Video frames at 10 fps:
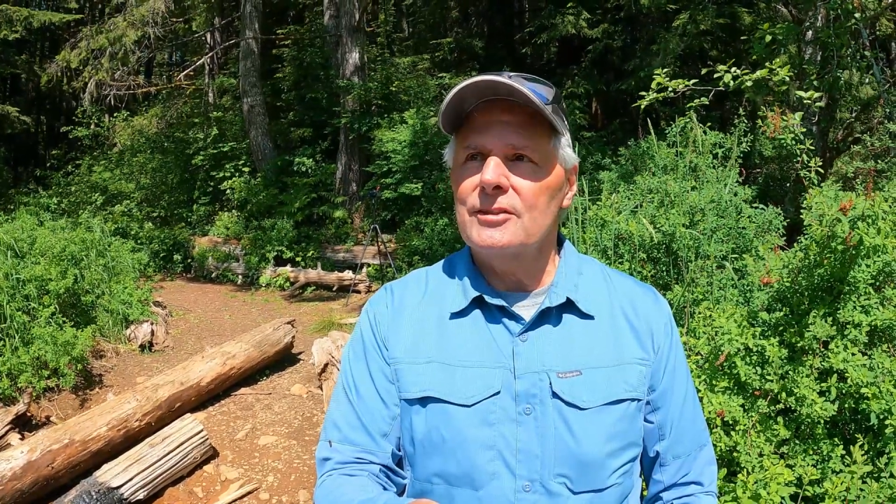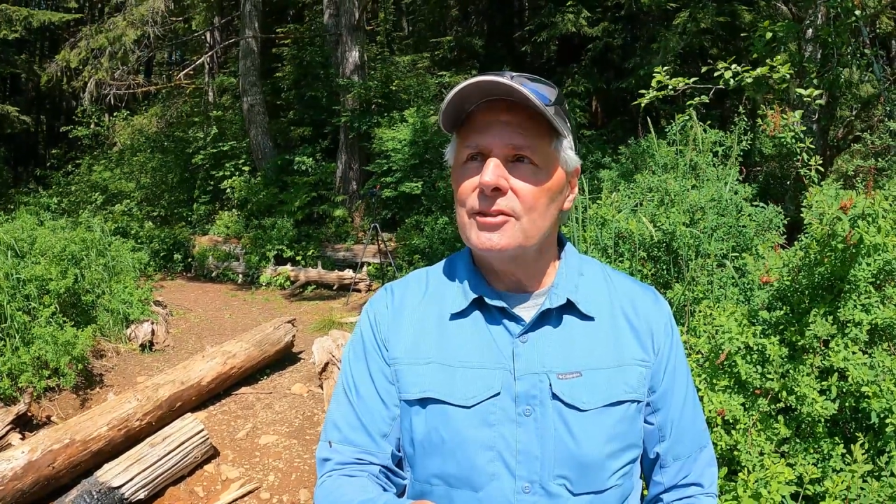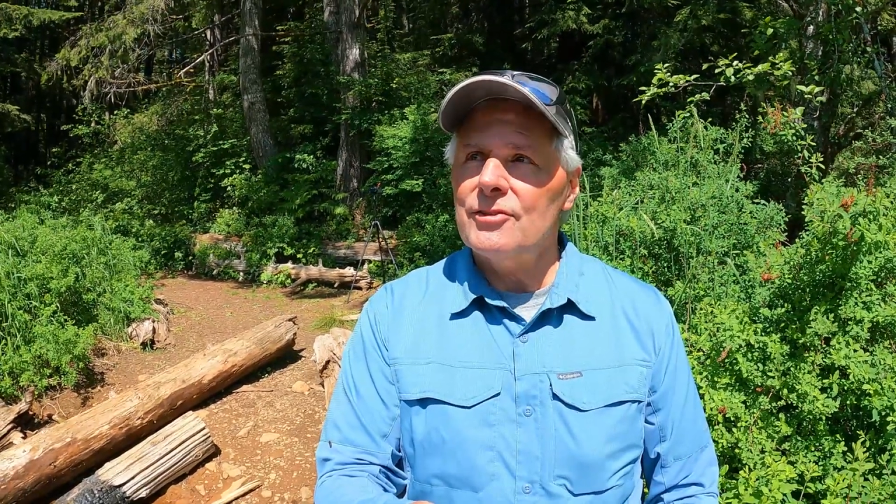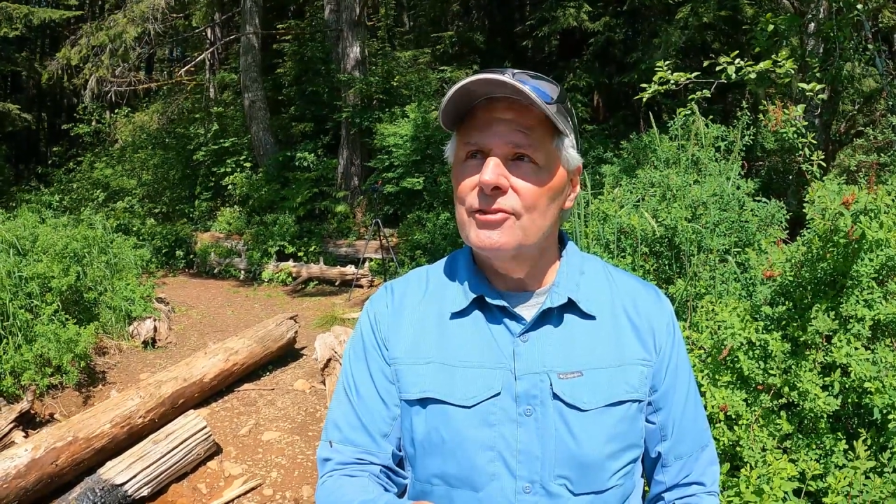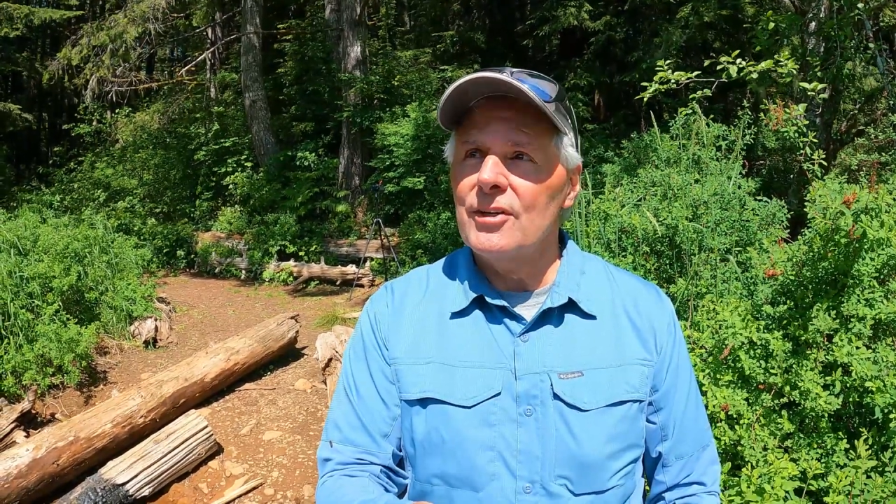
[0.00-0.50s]
I
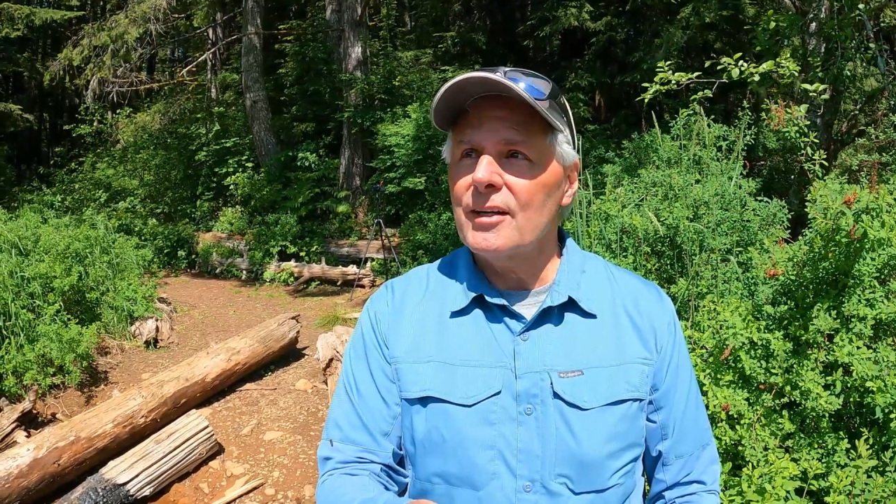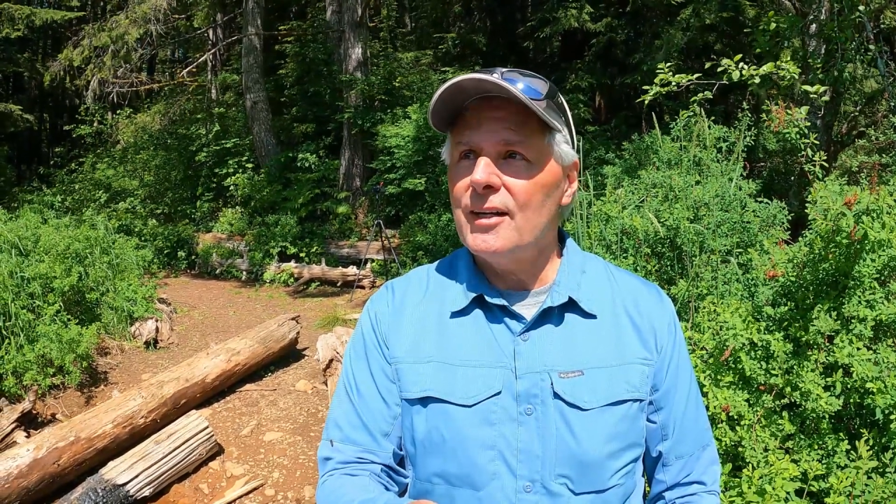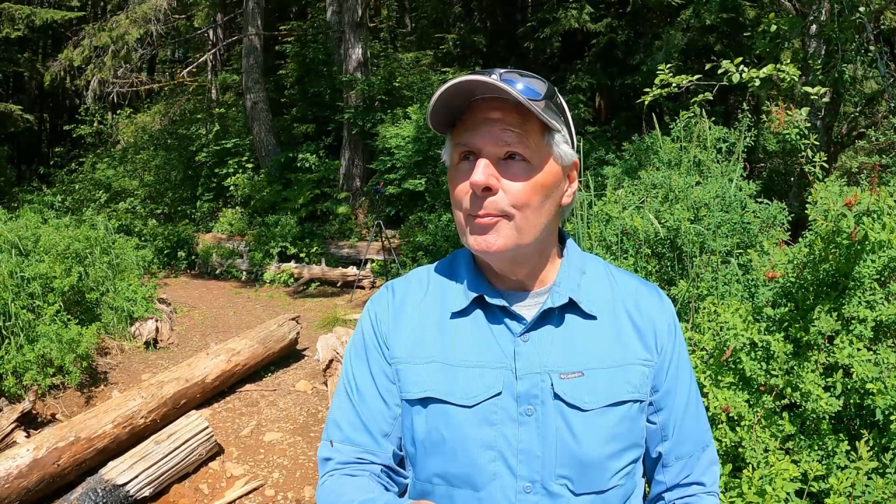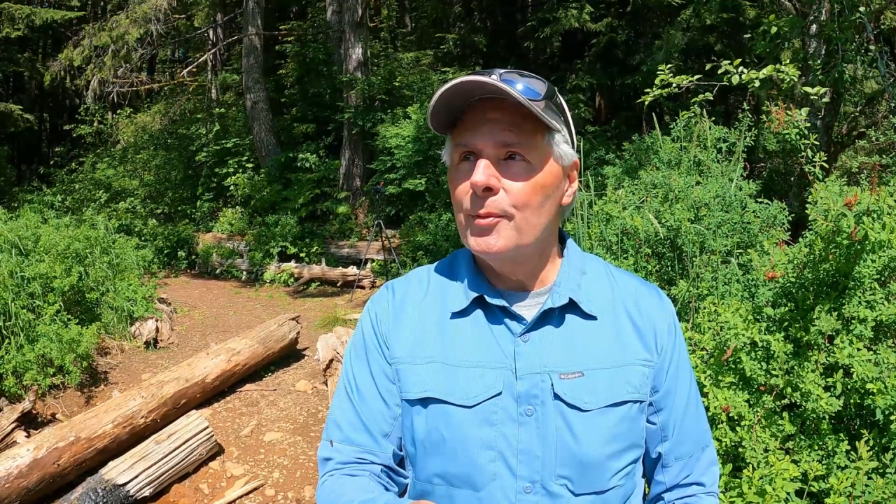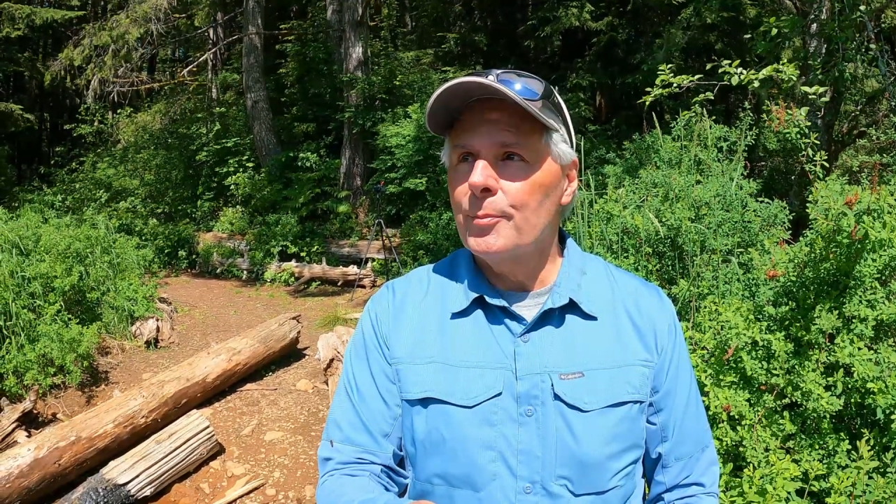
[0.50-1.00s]
just saw a
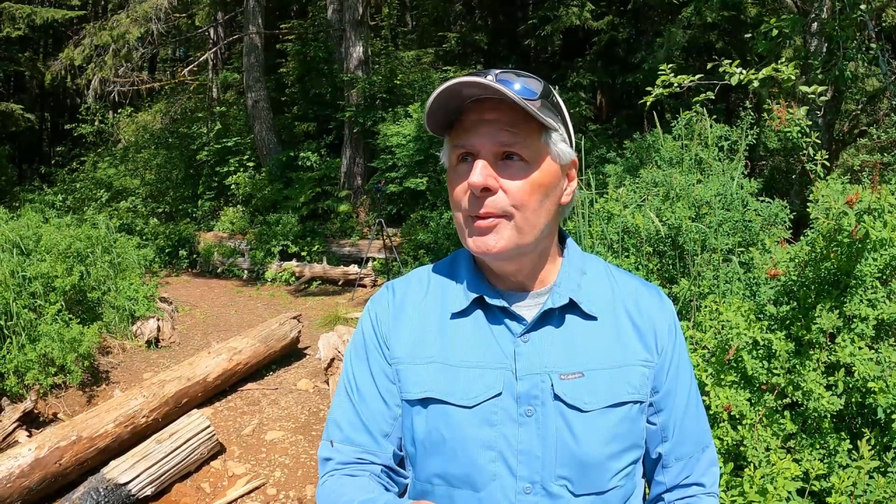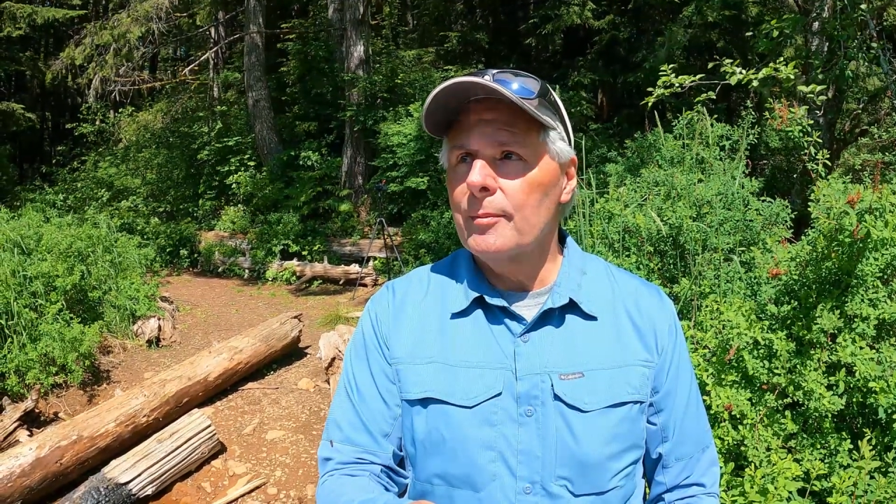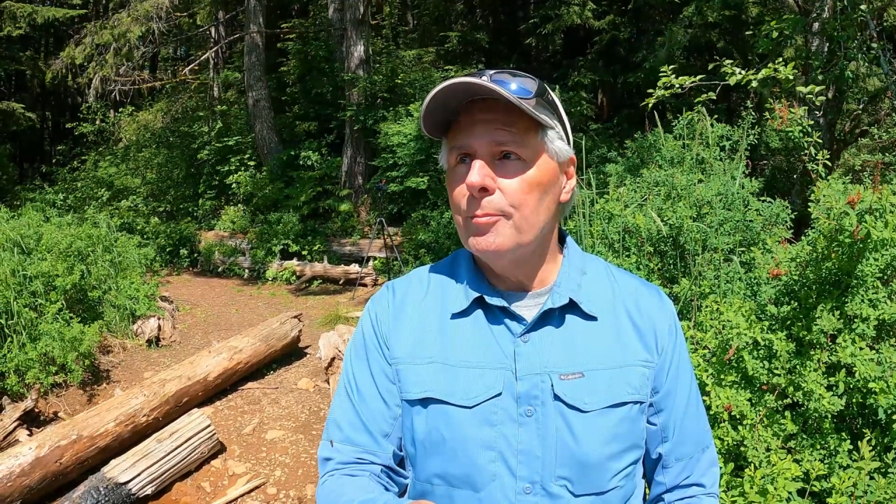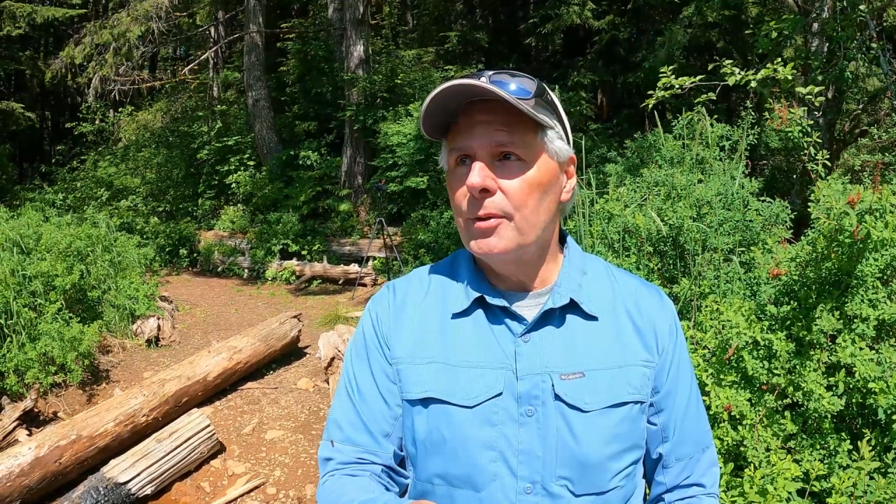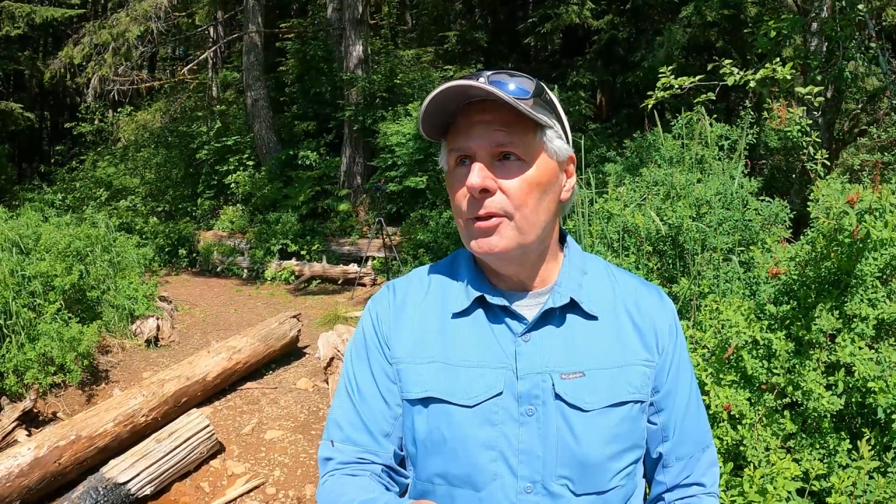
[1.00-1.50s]
couple
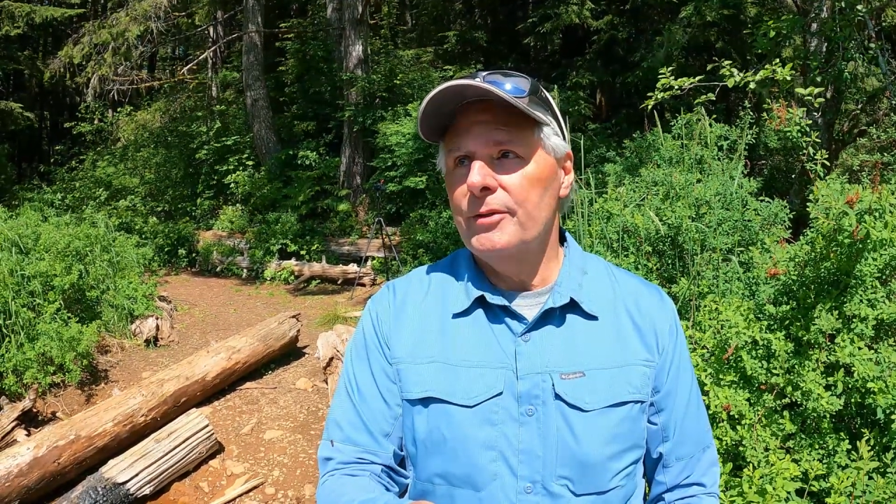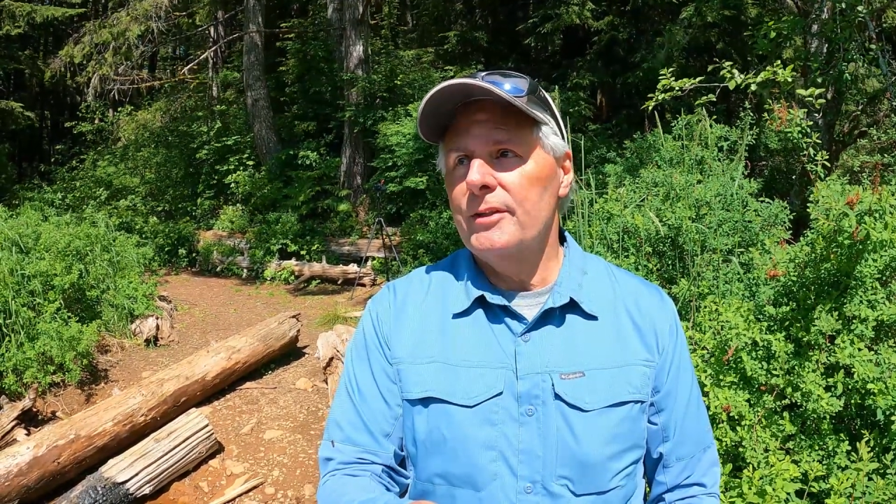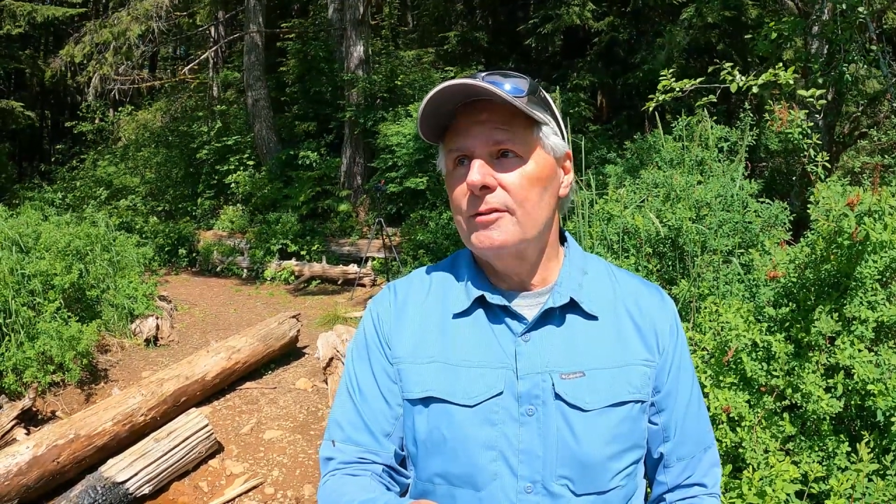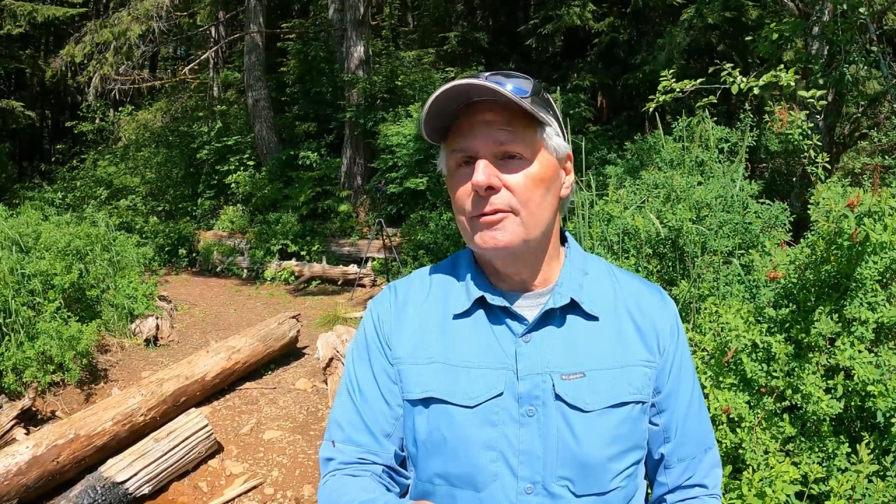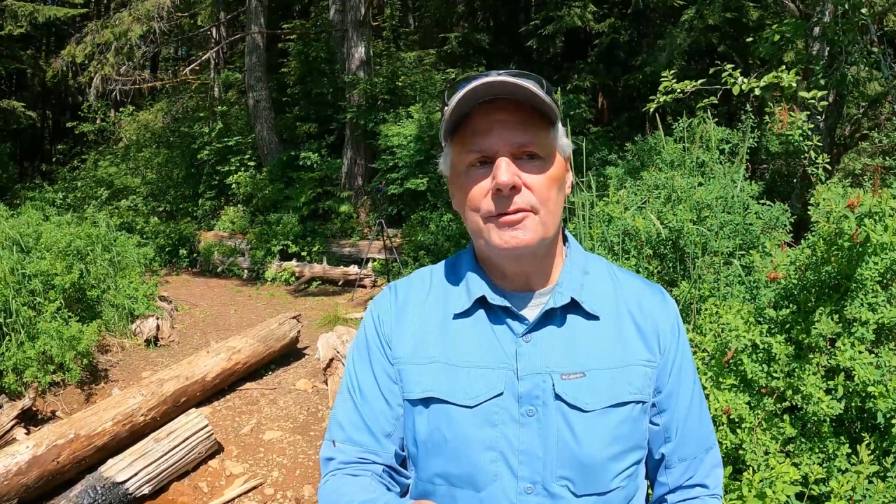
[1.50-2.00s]
big bald
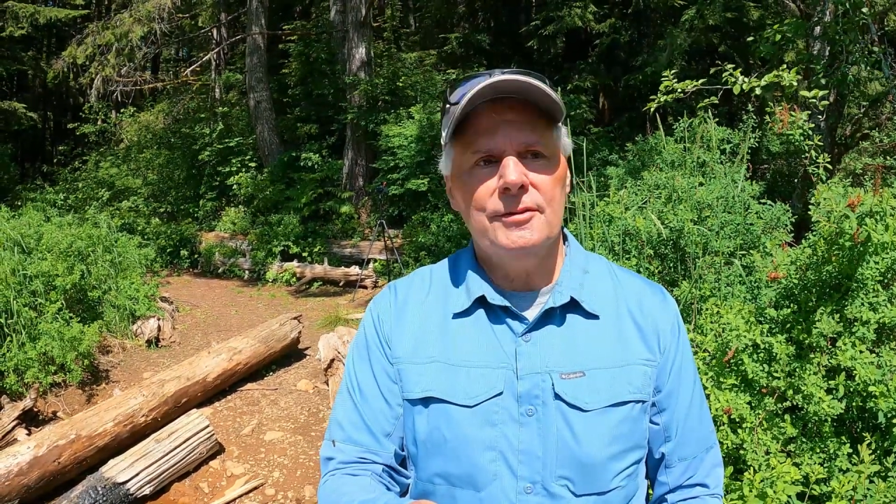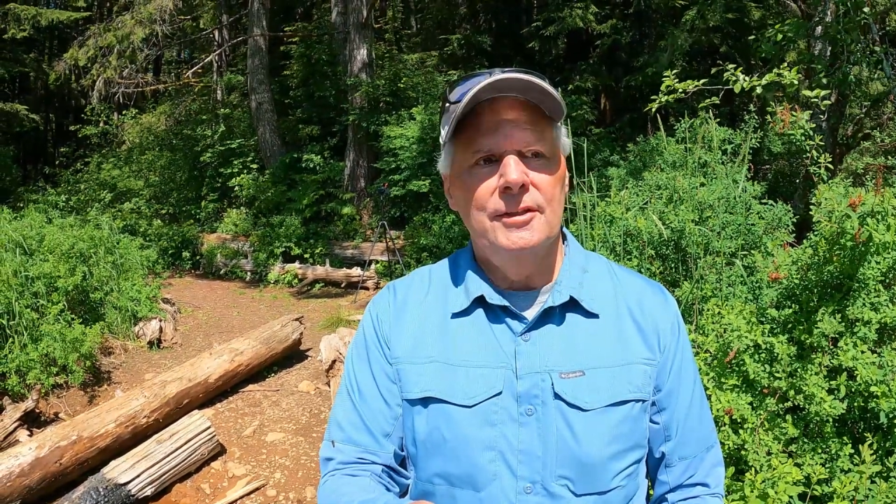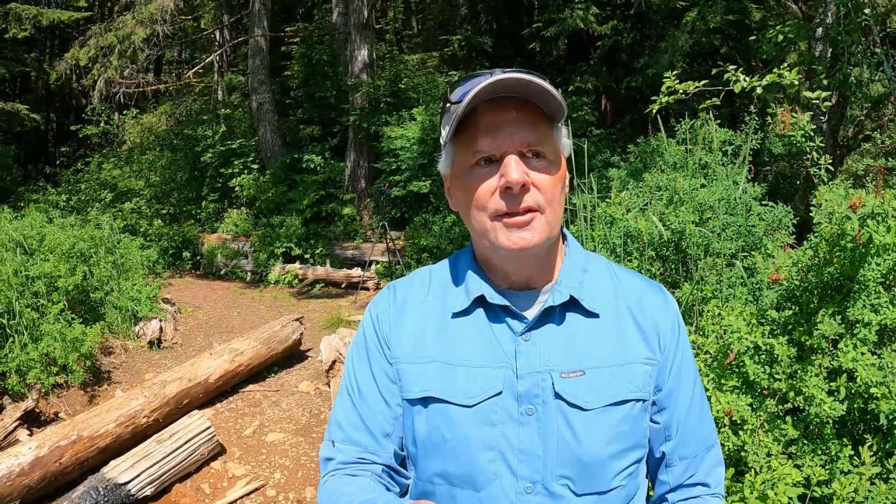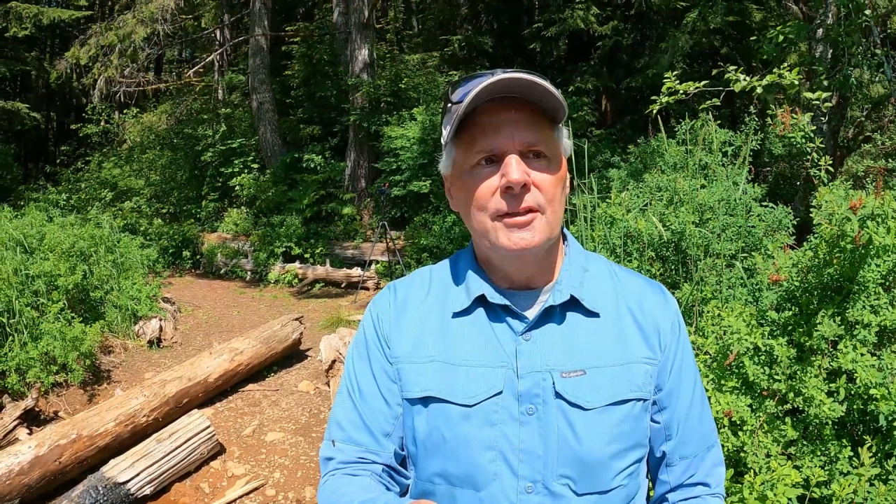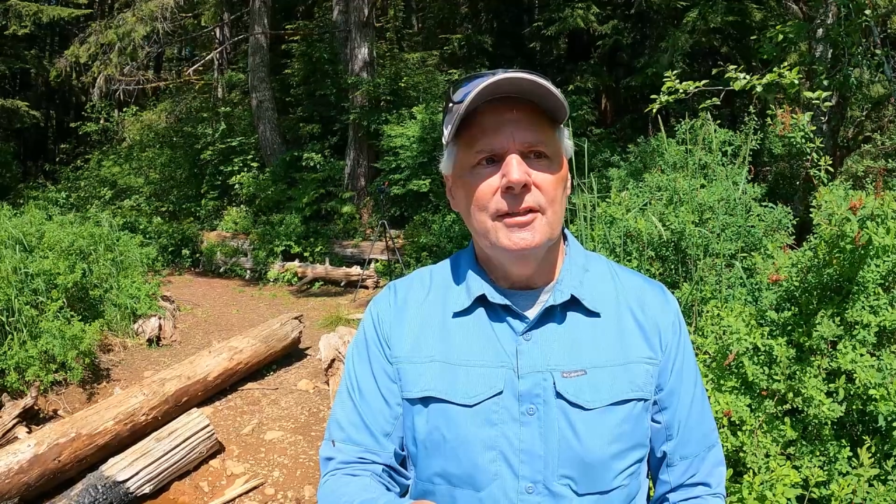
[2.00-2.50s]
eagles